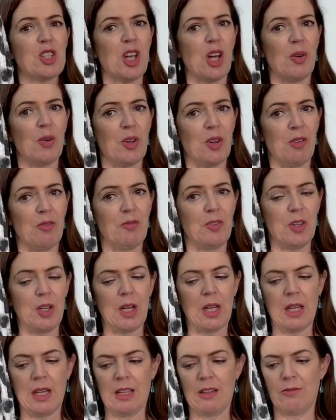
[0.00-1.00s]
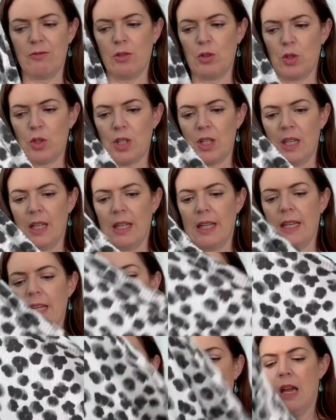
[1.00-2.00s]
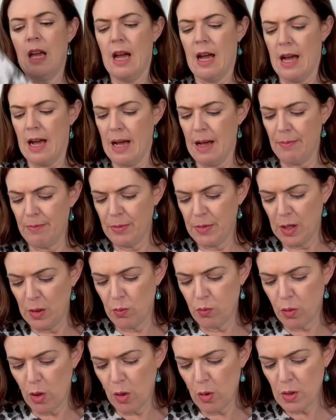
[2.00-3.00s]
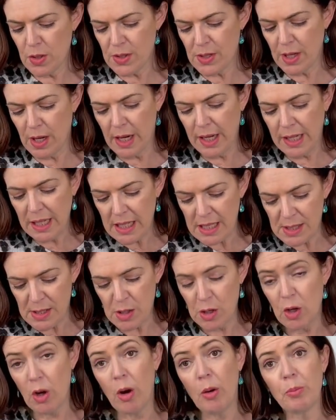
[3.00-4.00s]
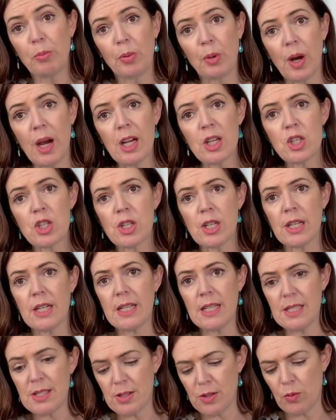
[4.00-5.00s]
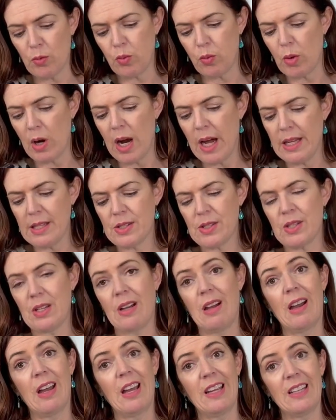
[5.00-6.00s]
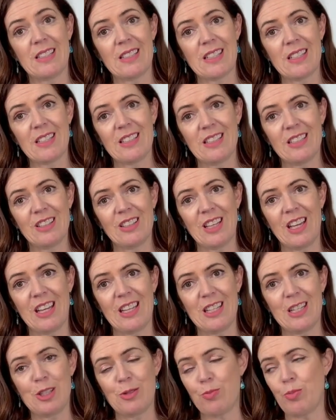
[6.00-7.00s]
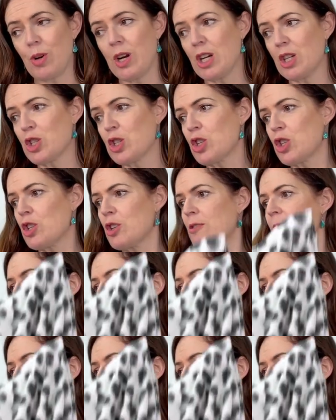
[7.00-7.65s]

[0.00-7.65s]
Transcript: going on vertically, unfortunately. The wrong side is not brushed. It is the right side that is brushed.